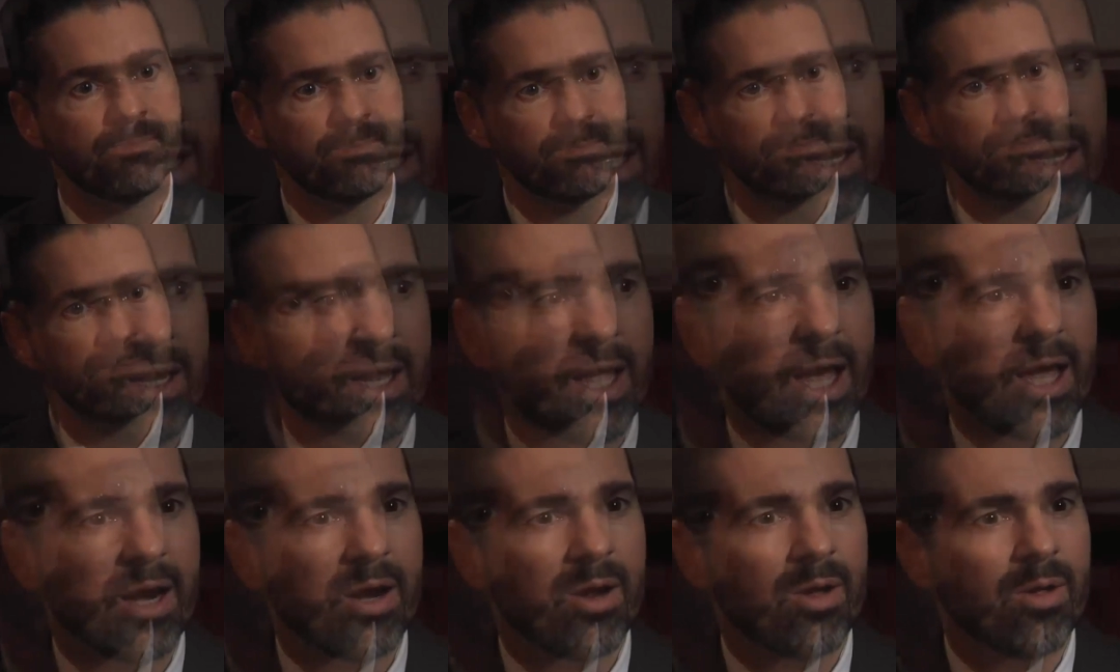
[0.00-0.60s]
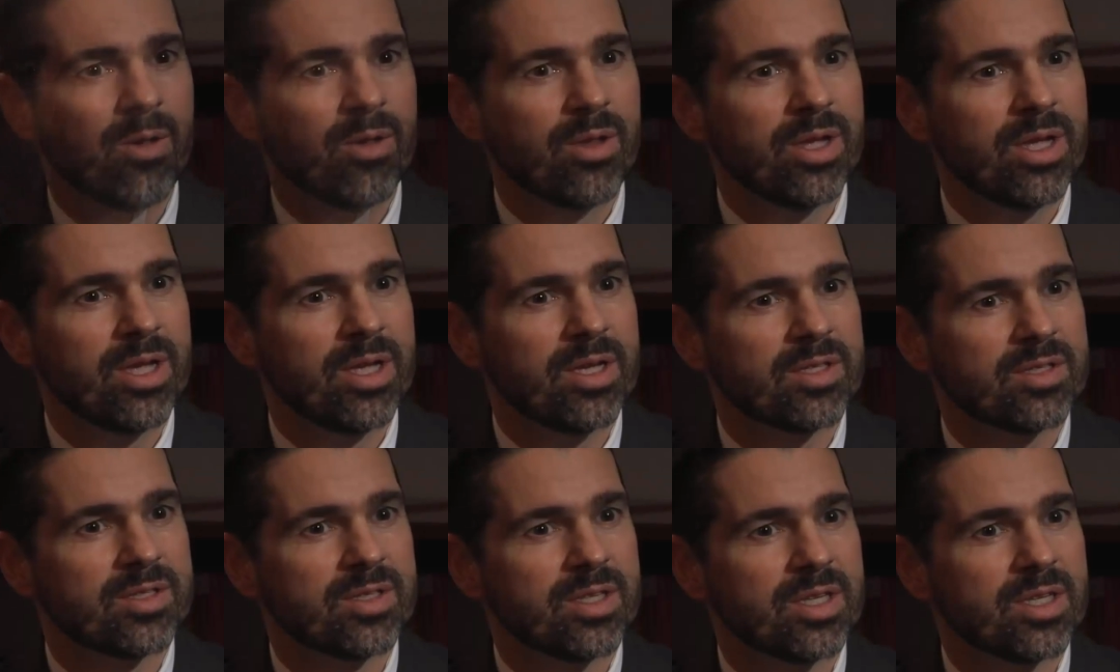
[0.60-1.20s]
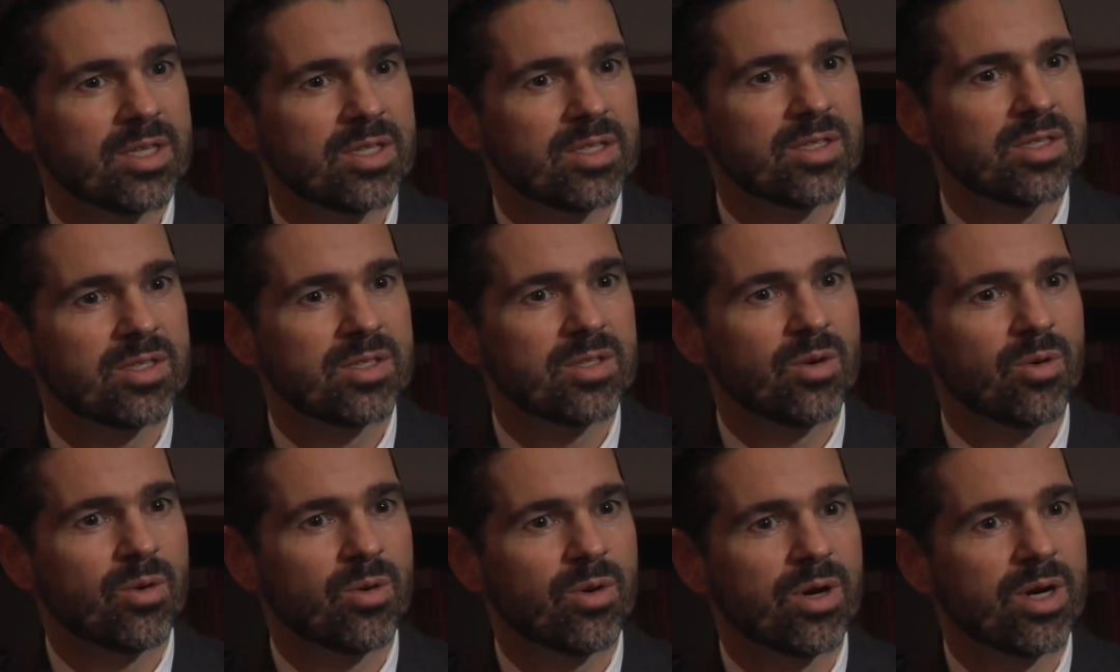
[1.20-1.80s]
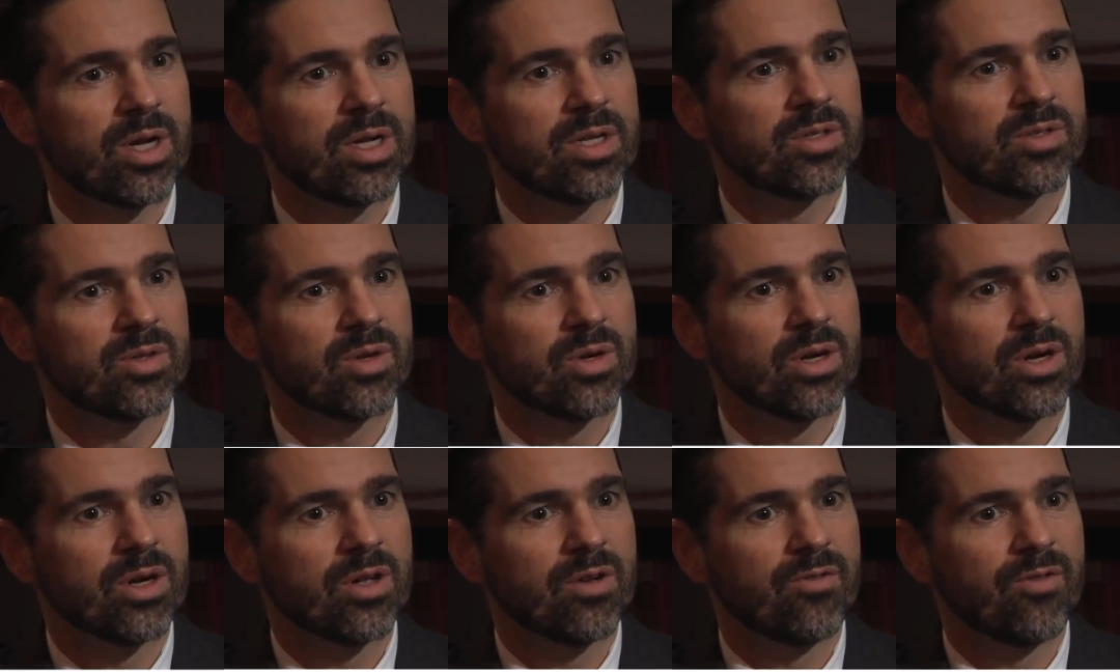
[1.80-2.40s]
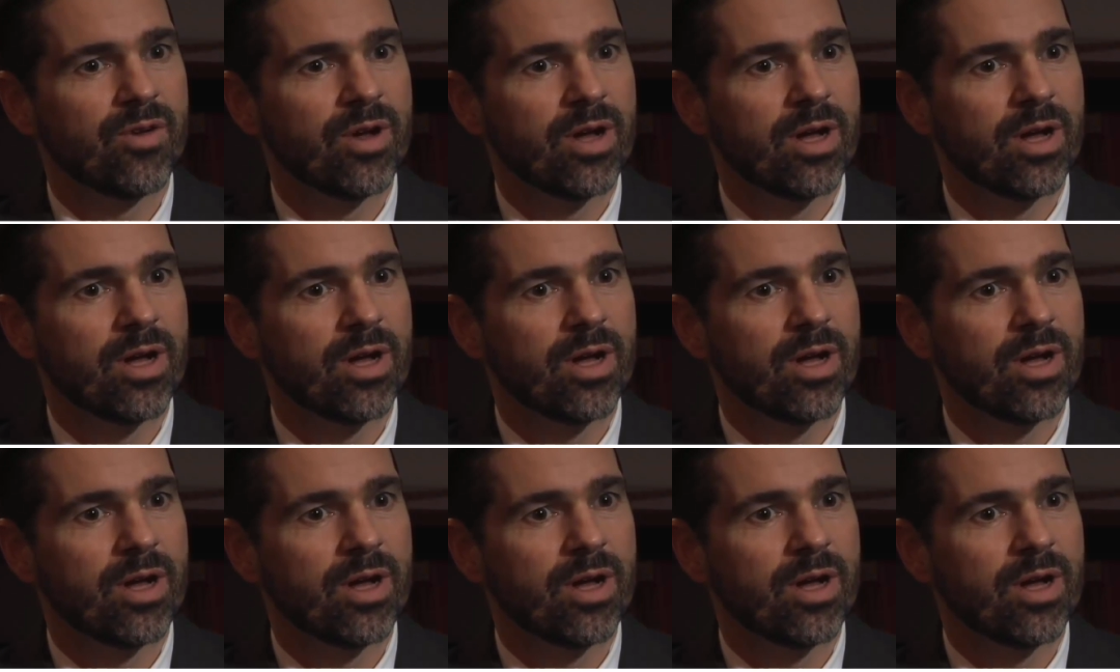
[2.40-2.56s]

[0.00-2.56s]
Not only is this story sort of